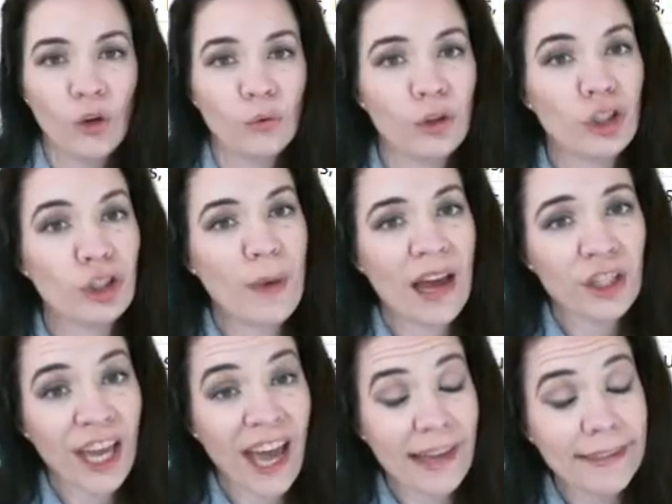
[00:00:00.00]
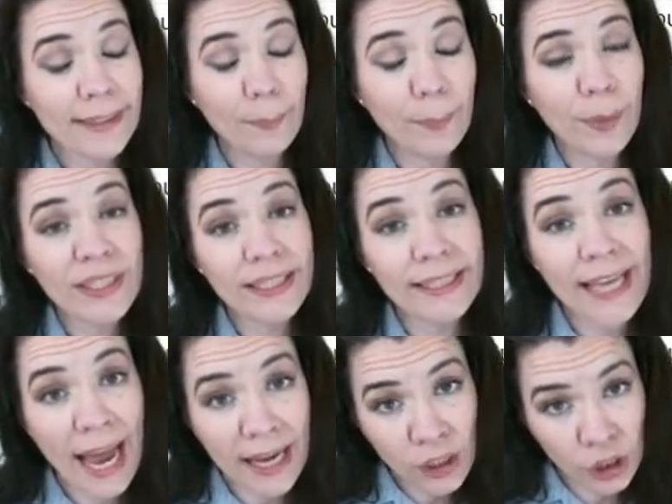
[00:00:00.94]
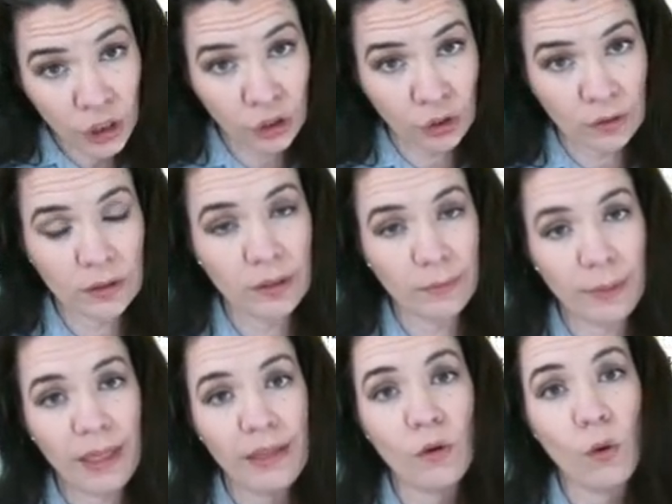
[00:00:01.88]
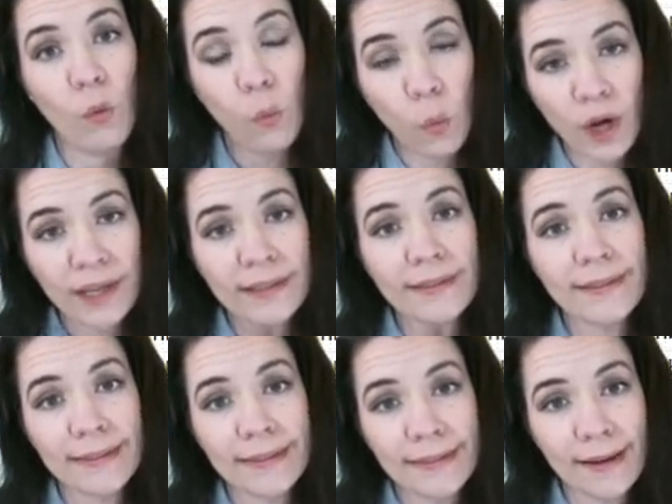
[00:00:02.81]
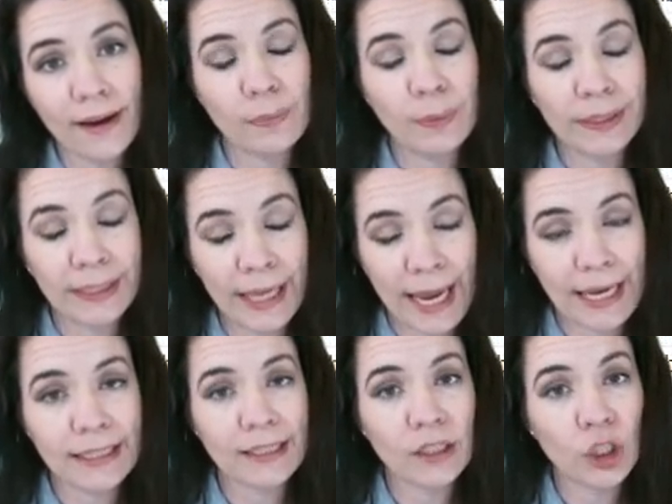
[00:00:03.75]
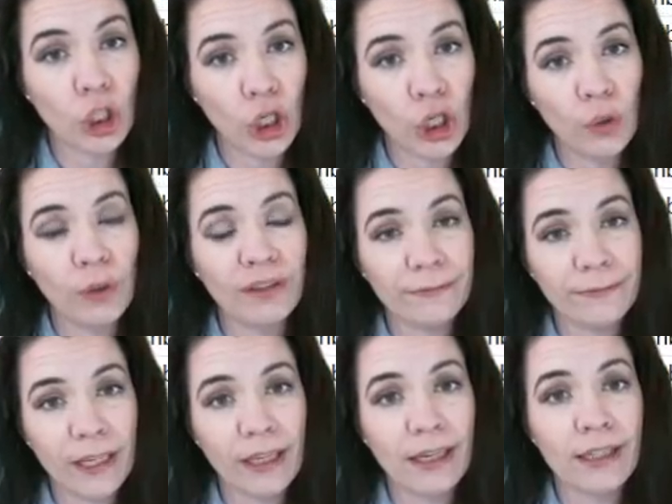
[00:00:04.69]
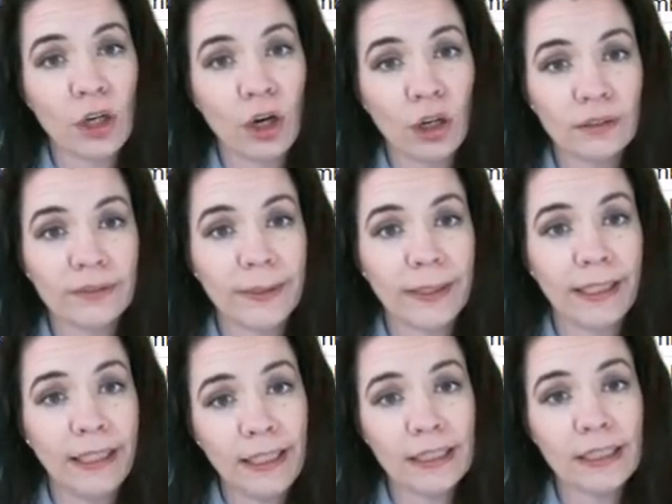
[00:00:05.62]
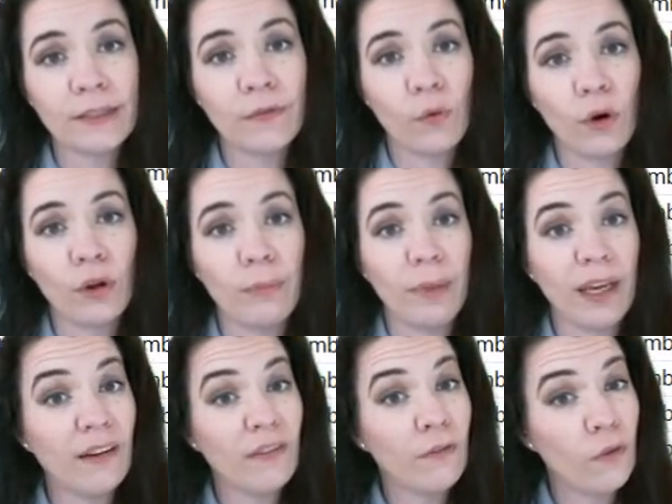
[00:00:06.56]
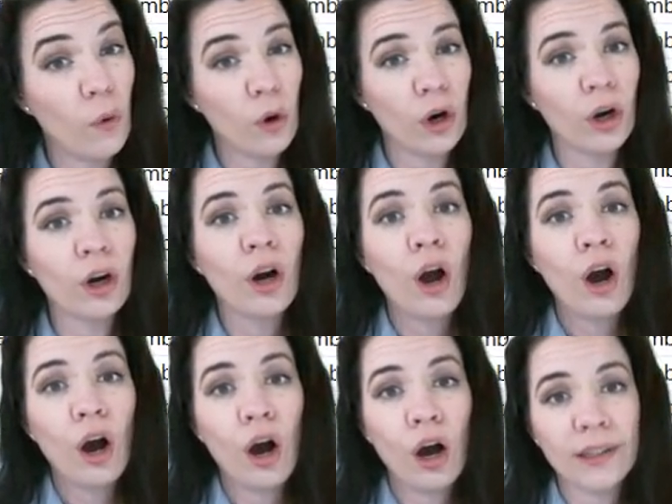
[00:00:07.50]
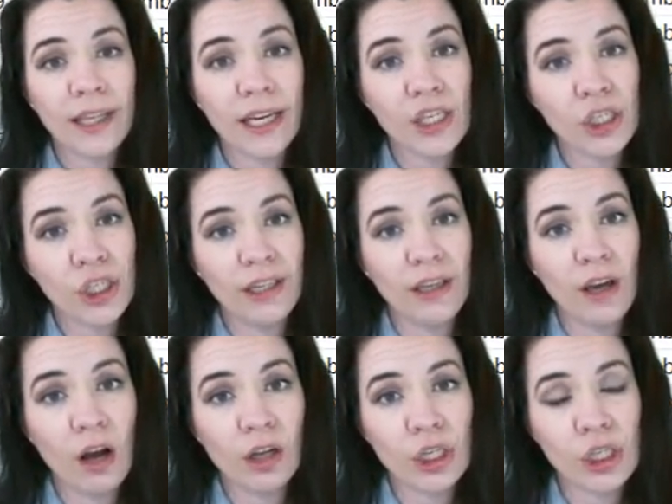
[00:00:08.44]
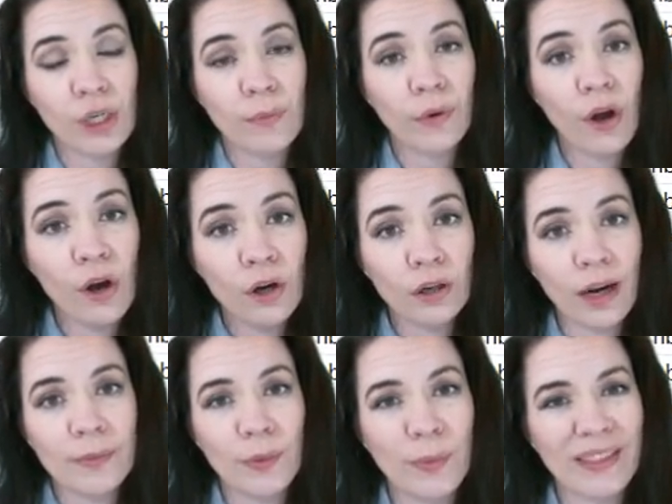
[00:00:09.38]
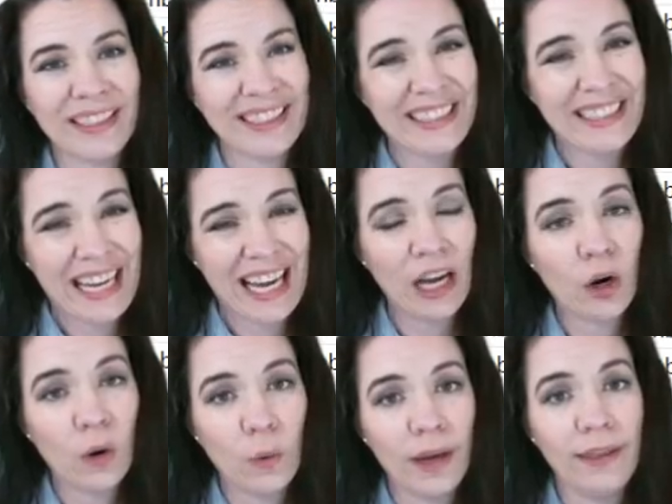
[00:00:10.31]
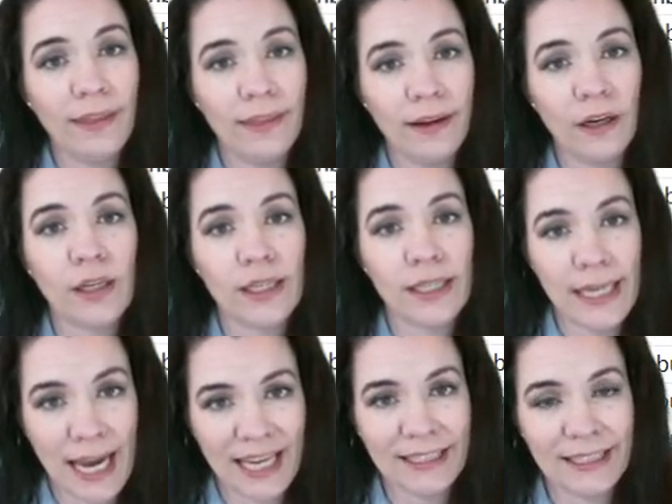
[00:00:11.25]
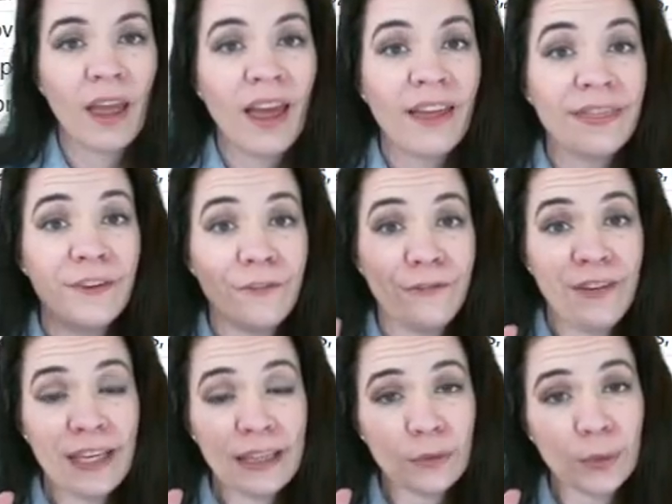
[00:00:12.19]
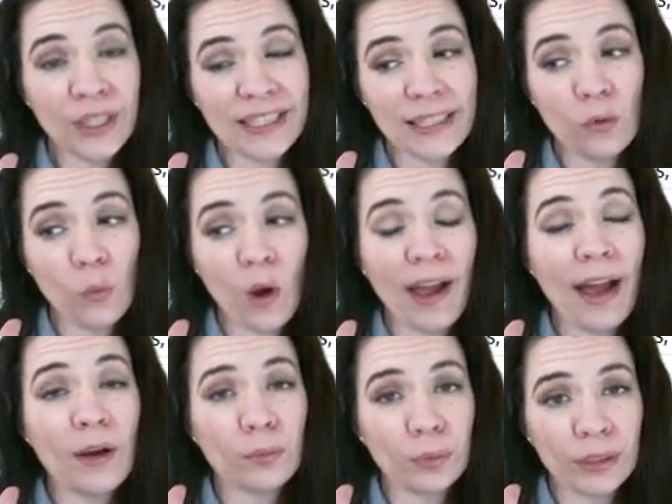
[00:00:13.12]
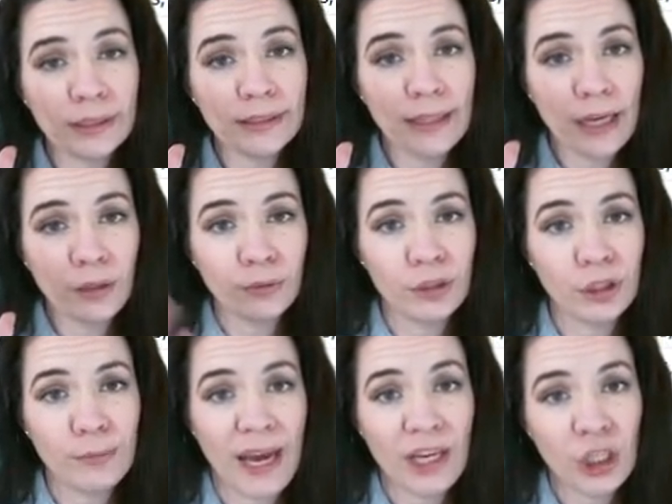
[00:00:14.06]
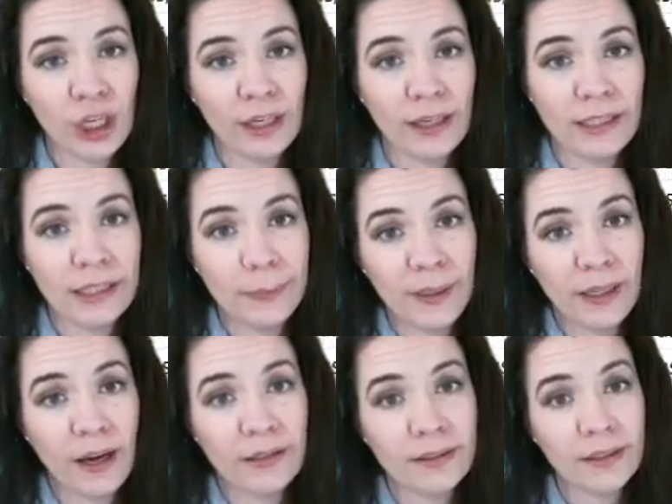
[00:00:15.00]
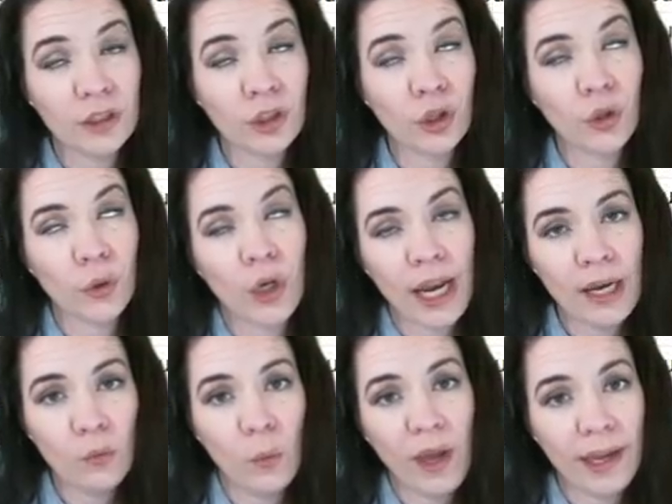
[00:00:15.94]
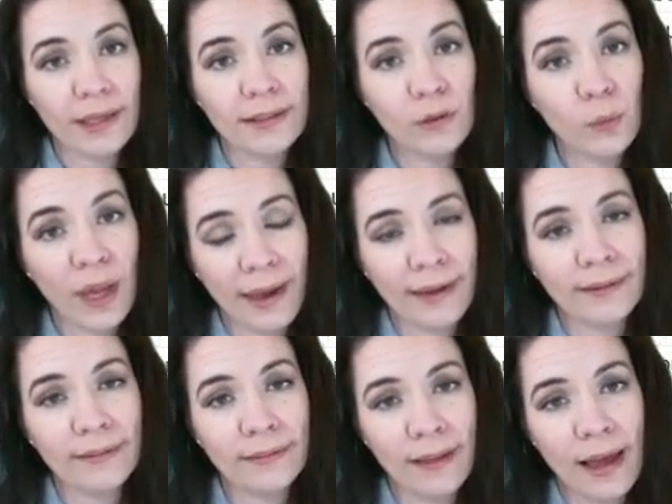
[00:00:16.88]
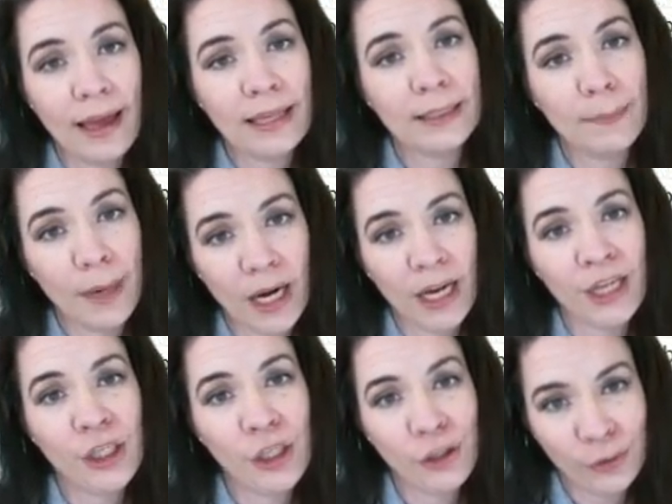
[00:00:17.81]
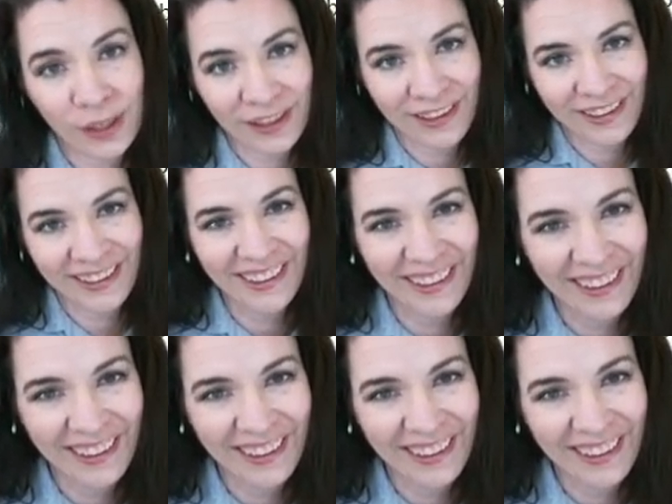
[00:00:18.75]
RootsMagic has the potential to be the one-stop place to go and find all of the hints for the big four online genealogy programs, but it's not quite there yet. The fifth reason why I really like RootsMagic is because it is a great way to analyze my tree.